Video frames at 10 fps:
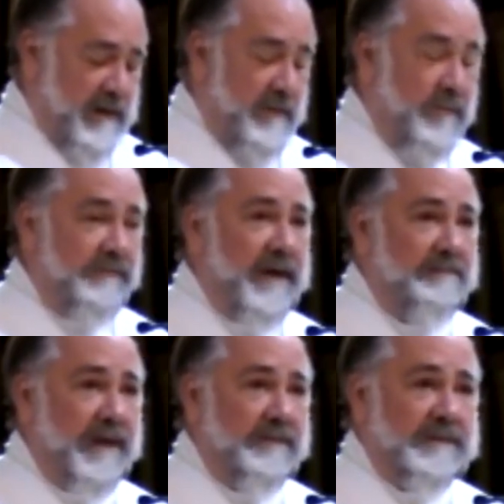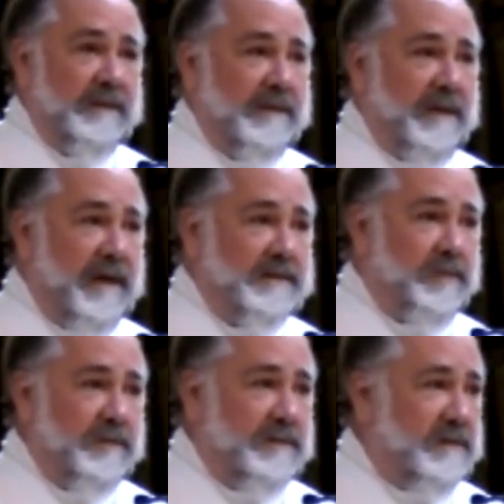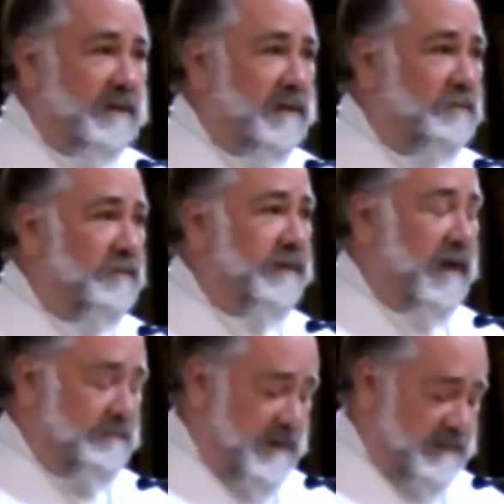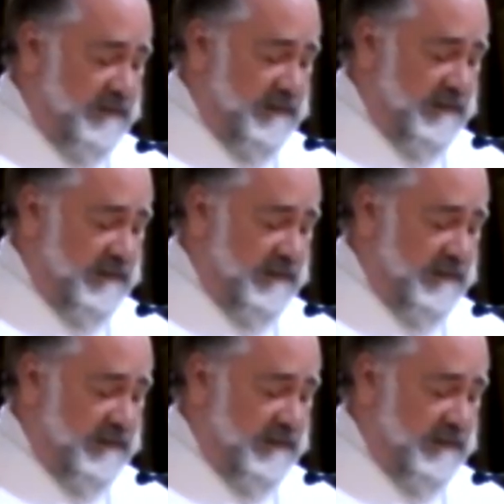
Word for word: We've got mountains in the gospel, We've got mountains in